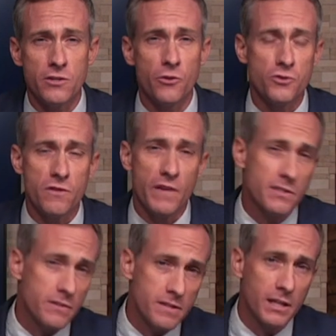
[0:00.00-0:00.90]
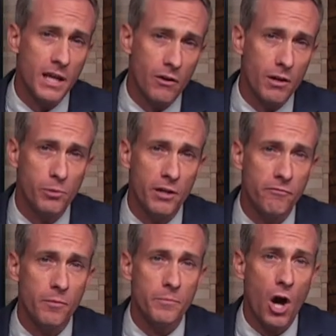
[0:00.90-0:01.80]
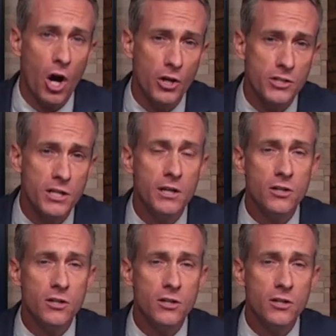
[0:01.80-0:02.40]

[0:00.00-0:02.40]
Those are the vessels that carry blood from the heart